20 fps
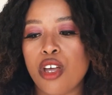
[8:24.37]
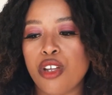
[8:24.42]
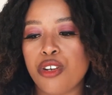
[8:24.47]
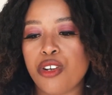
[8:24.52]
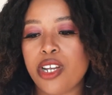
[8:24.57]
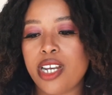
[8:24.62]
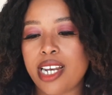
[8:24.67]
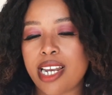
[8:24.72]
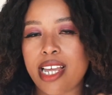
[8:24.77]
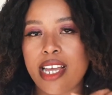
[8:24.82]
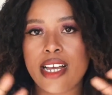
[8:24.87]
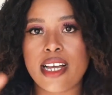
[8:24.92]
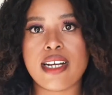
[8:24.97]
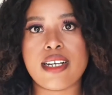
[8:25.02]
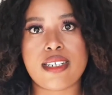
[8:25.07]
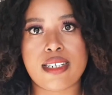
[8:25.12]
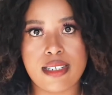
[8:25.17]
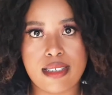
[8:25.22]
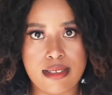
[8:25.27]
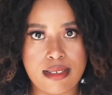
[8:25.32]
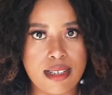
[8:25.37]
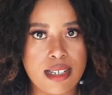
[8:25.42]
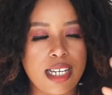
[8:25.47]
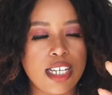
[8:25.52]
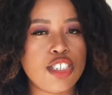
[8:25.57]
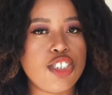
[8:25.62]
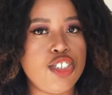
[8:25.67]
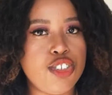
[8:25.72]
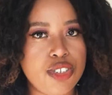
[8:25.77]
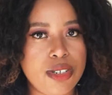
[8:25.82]
Not like
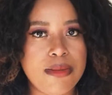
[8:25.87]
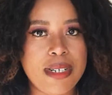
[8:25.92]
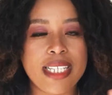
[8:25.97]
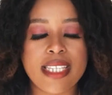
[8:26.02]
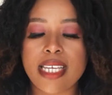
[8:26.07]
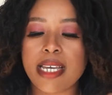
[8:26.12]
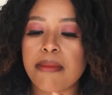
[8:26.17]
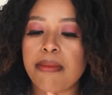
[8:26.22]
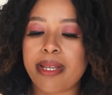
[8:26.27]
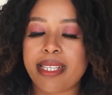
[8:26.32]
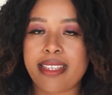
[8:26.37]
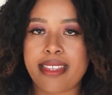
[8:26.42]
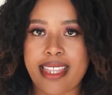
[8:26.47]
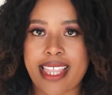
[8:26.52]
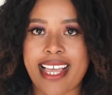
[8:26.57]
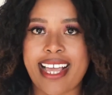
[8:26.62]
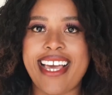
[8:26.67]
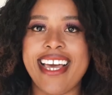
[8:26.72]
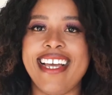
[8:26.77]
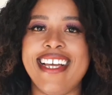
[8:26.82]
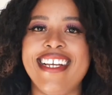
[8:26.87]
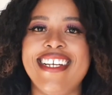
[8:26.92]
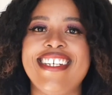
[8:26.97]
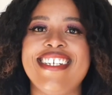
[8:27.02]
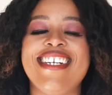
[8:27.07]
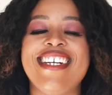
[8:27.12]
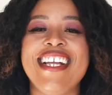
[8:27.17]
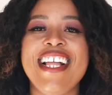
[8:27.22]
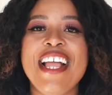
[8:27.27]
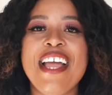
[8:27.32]
extremely thick, but
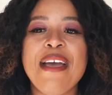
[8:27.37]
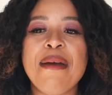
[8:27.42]
thick.